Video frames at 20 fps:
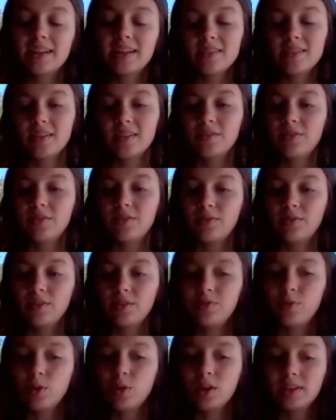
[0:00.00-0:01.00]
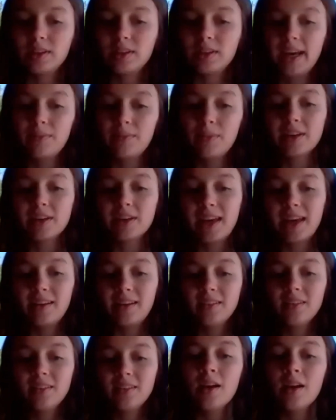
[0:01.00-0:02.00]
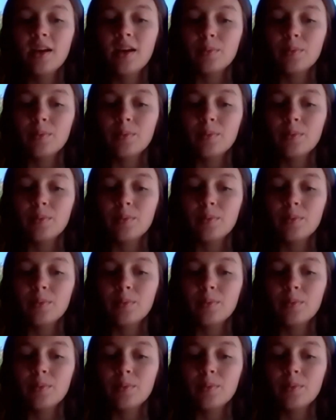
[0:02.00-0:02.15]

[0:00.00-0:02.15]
1954 landmark case